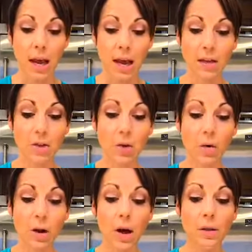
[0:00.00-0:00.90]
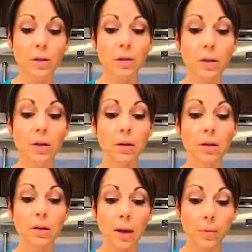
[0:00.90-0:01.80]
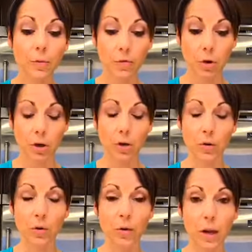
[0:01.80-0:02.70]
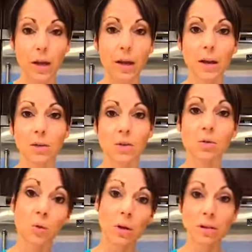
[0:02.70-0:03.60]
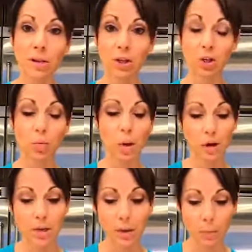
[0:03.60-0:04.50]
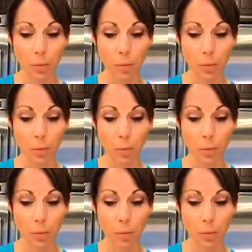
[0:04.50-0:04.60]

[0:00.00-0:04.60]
And so another little tip for you is this is like a two-part tip.